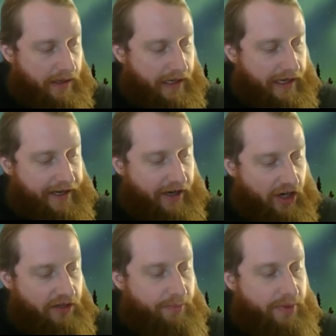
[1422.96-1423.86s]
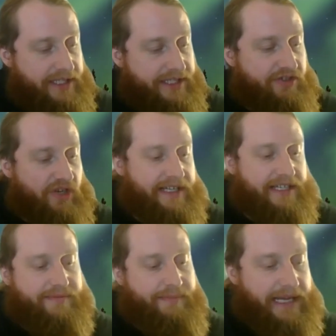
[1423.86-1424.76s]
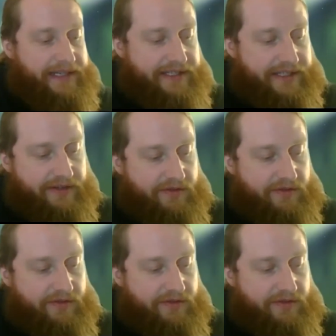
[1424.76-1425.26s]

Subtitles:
A hard, brisk strike is best.